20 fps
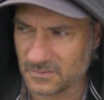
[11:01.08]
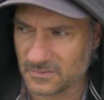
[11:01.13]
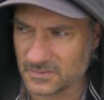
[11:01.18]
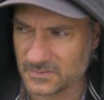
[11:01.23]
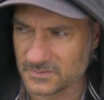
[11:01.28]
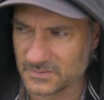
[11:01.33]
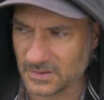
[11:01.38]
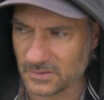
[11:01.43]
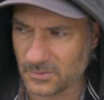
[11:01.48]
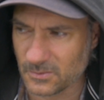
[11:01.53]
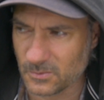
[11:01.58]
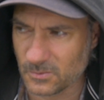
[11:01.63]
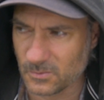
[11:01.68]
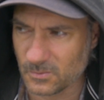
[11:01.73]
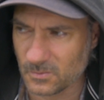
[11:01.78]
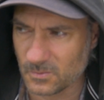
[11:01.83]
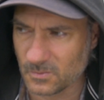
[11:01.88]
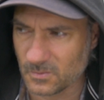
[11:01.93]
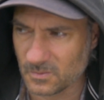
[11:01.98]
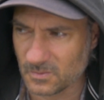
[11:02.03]
So
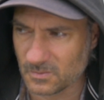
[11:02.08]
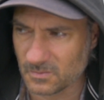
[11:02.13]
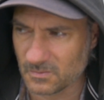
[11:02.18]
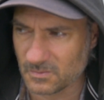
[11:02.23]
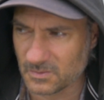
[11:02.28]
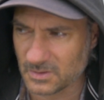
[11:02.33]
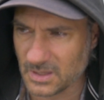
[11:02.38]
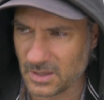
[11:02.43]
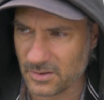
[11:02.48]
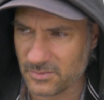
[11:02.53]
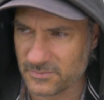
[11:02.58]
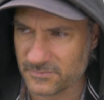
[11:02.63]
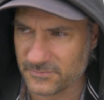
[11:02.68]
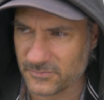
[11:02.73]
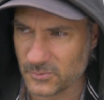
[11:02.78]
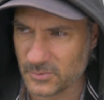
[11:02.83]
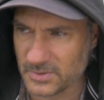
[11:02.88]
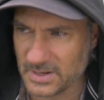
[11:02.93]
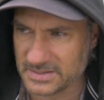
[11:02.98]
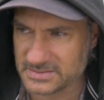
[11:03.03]
going
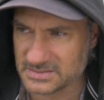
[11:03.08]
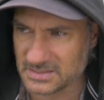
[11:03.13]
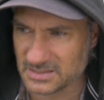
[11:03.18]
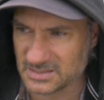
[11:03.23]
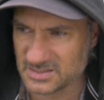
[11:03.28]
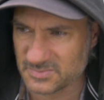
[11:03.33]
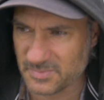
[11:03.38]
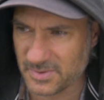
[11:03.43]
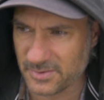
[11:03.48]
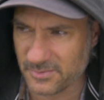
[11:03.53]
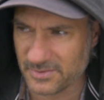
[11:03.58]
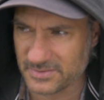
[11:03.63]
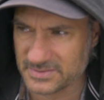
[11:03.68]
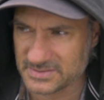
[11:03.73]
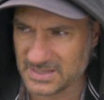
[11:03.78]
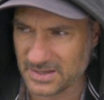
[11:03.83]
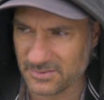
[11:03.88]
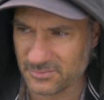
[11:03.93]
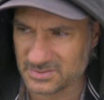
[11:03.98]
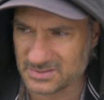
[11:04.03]
through that experience,
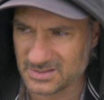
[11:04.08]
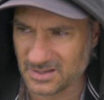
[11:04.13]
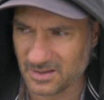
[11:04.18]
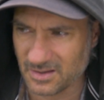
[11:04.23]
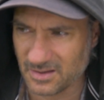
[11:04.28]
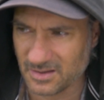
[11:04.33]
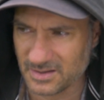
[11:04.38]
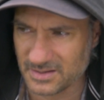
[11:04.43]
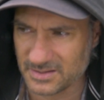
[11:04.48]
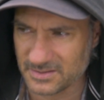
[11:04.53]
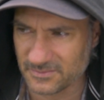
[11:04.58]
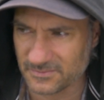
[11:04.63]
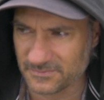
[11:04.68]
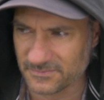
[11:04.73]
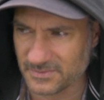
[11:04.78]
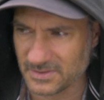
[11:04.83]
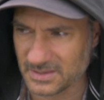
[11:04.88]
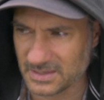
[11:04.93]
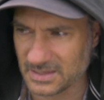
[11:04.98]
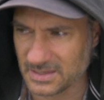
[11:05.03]
that was kind
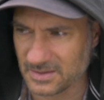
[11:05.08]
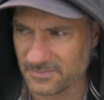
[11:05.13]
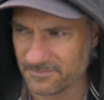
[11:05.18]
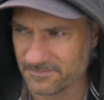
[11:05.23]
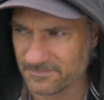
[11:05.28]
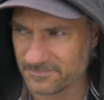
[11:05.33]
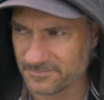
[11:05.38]
of the